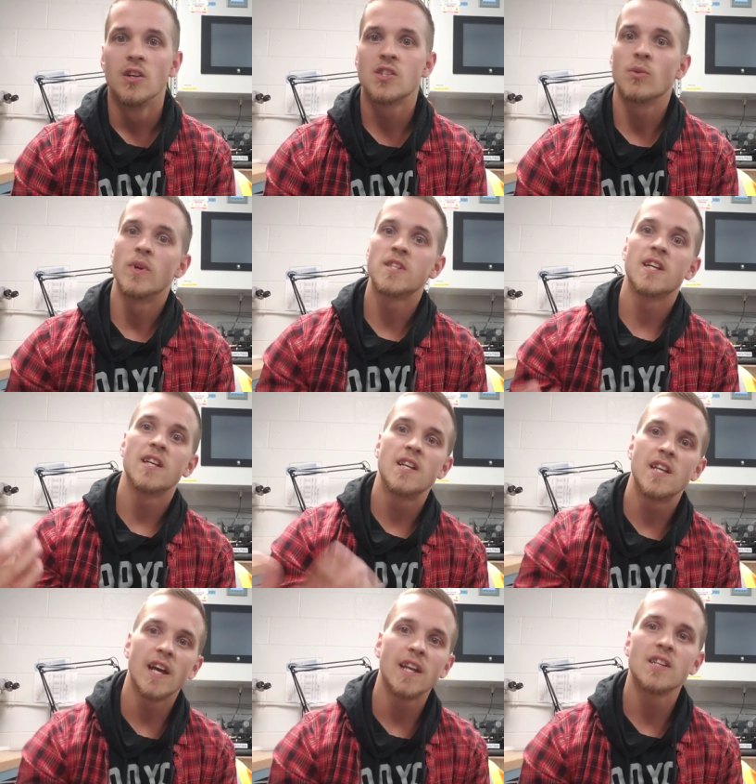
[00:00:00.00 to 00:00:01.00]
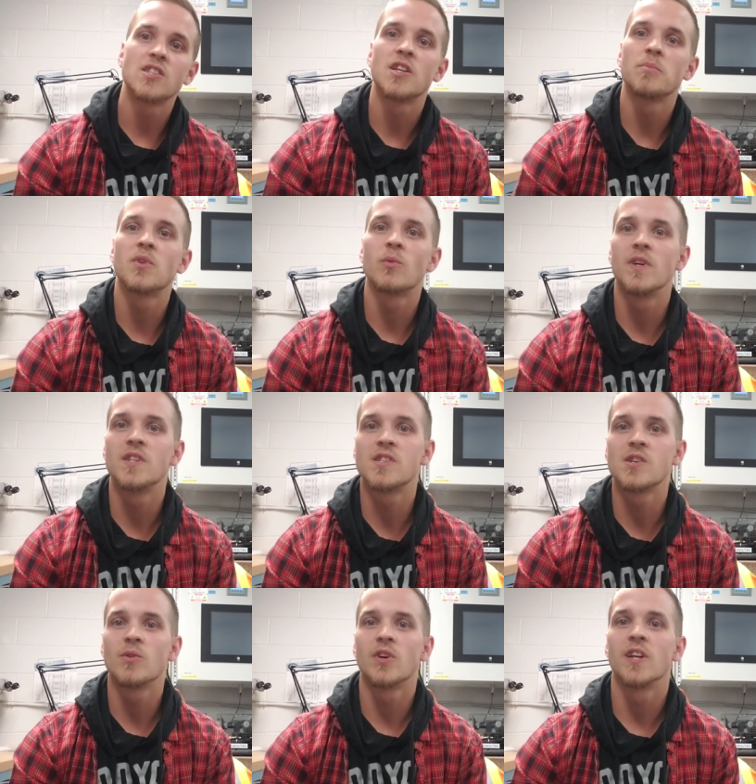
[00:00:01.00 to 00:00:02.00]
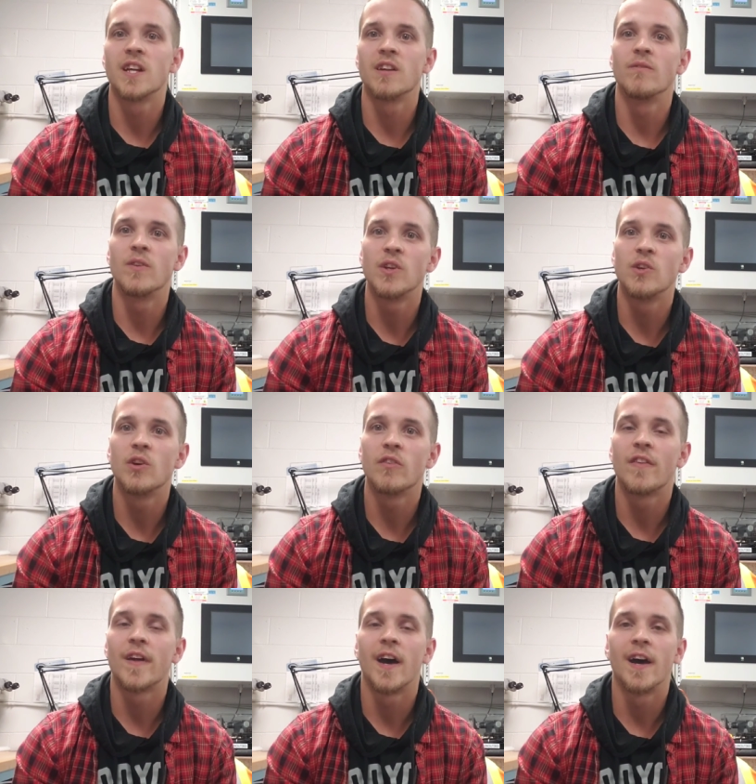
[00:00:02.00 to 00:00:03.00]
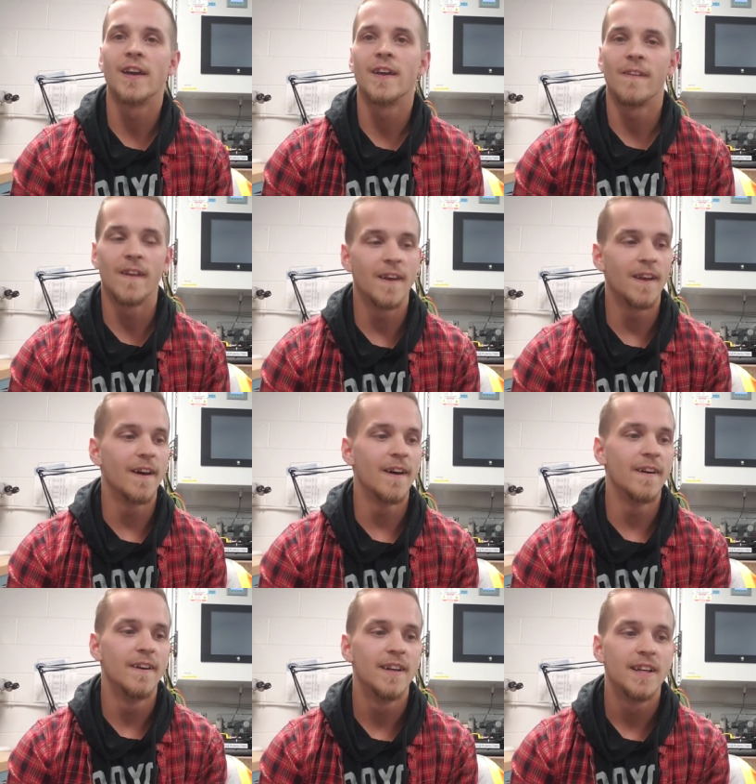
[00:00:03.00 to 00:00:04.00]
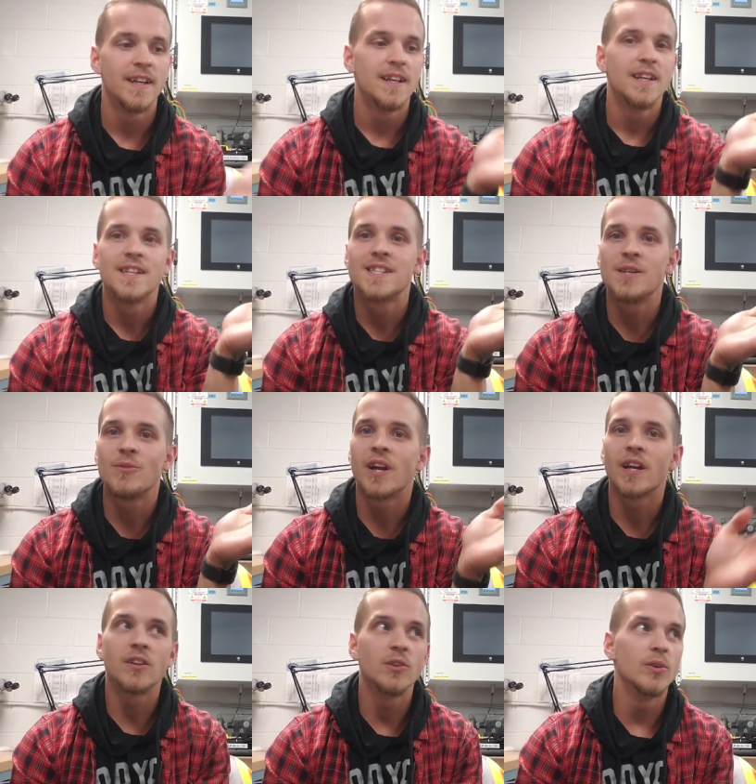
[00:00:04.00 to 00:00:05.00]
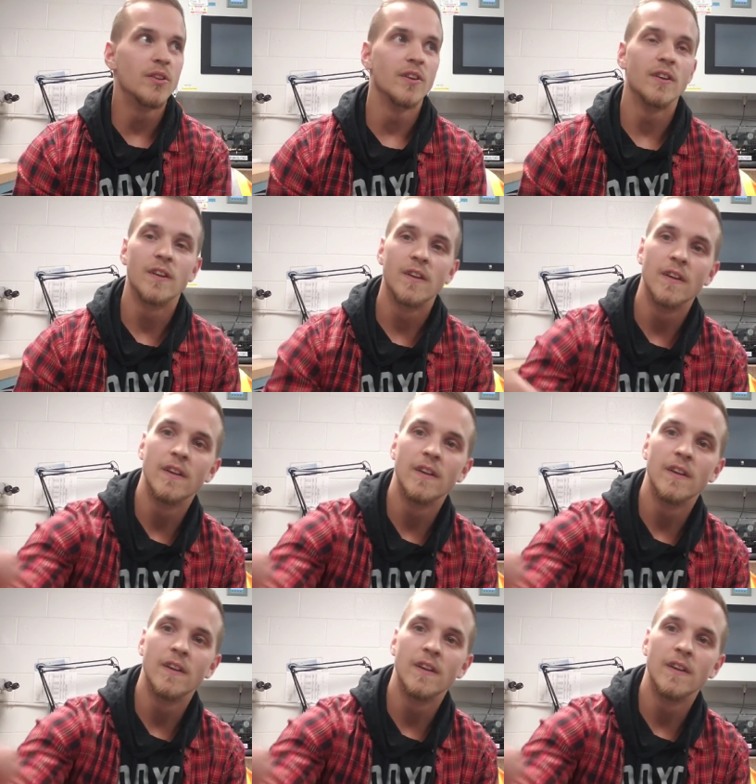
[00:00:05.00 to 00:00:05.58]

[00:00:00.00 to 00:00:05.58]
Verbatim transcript: So once I get it shipped to Windsor, we're going to get a video of that and then uh, see what I can do with it.